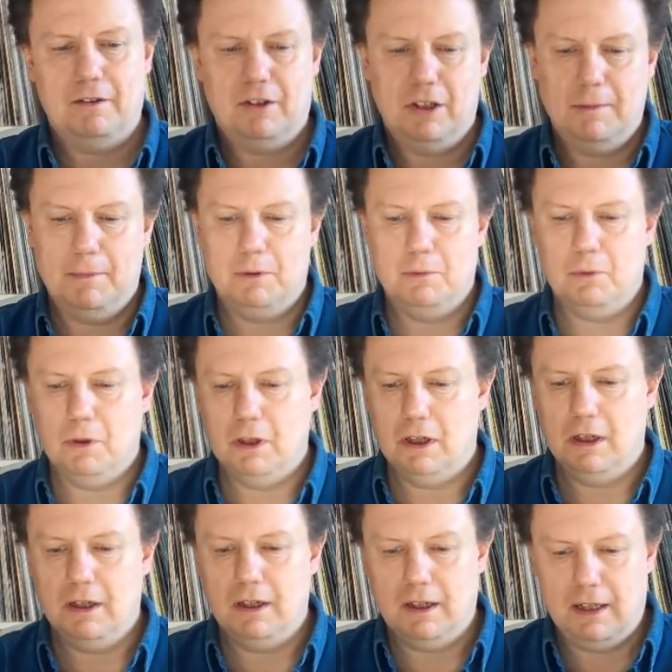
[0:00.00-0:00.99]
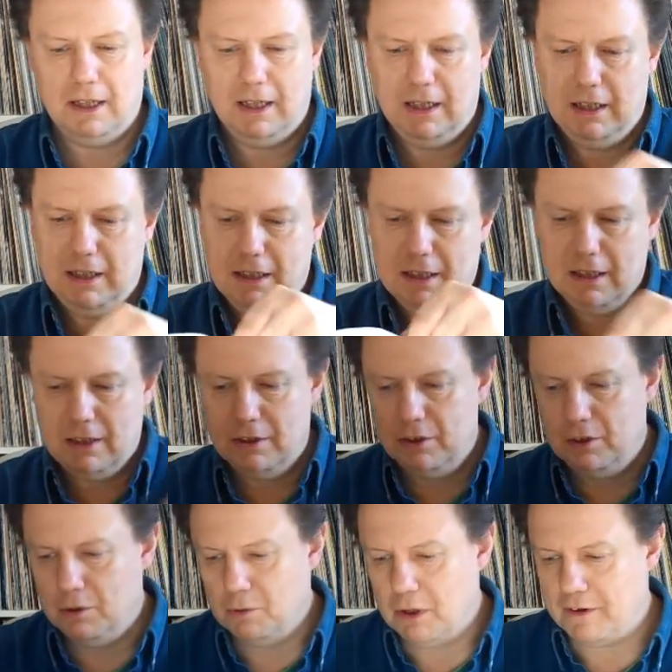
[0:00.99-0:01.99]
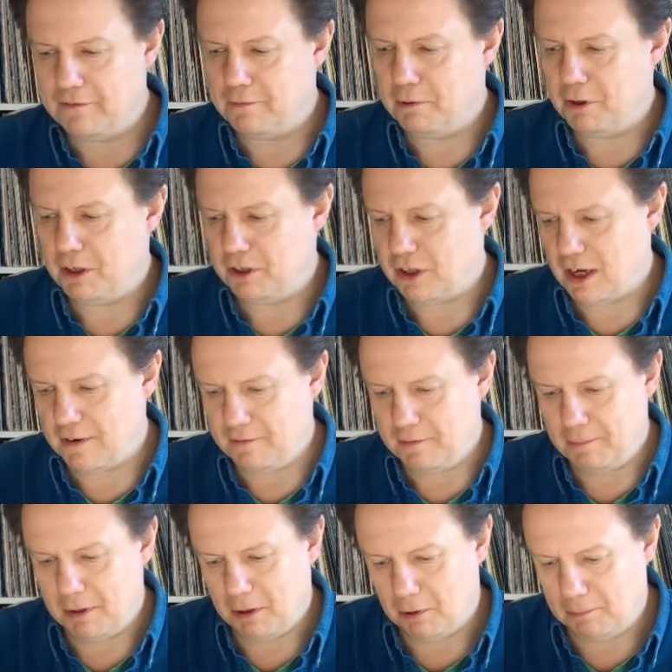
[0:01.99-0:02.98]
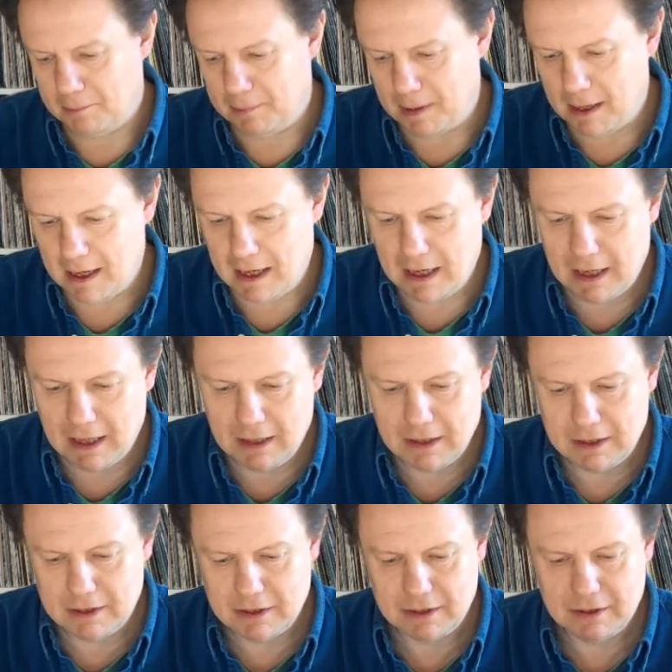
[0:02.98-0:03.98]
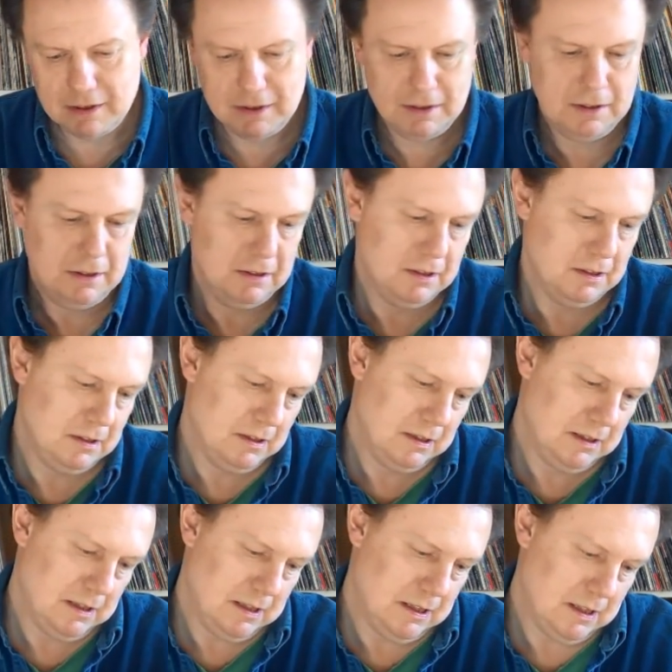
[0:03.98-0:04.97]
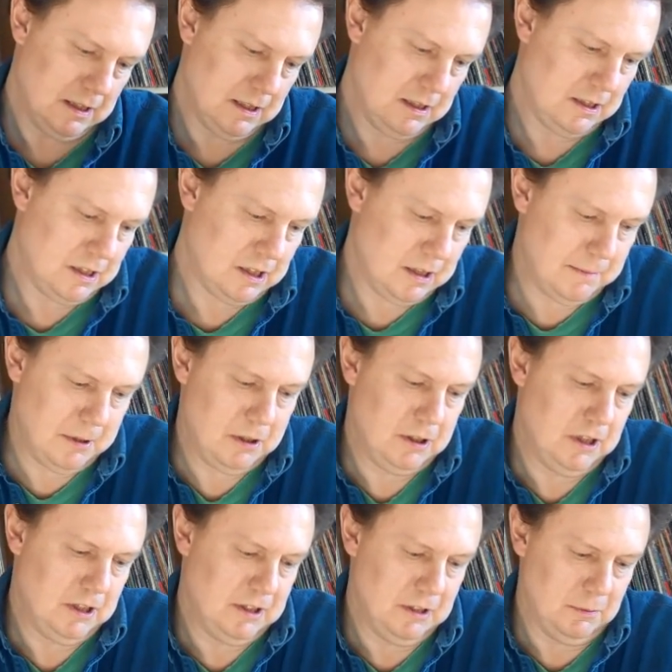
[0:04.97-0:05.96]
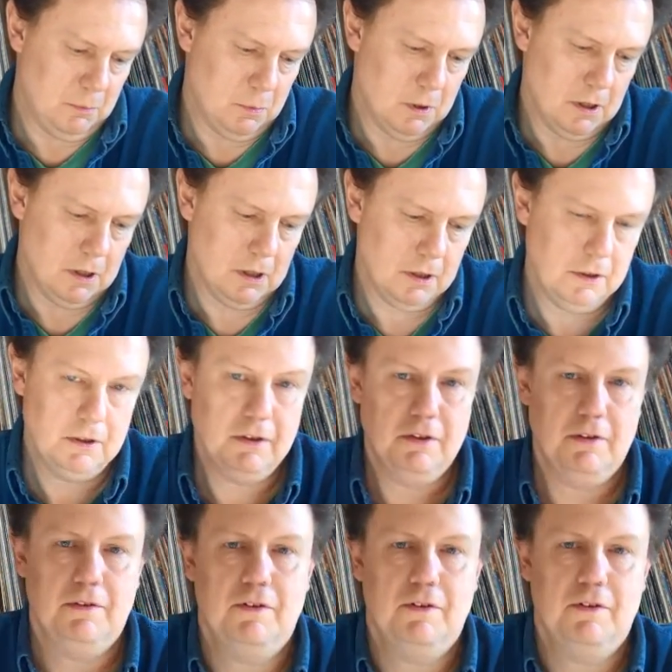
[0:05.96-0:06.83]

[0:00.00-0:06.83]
Demon were a new wave of British heavy metal band. This came out in 81.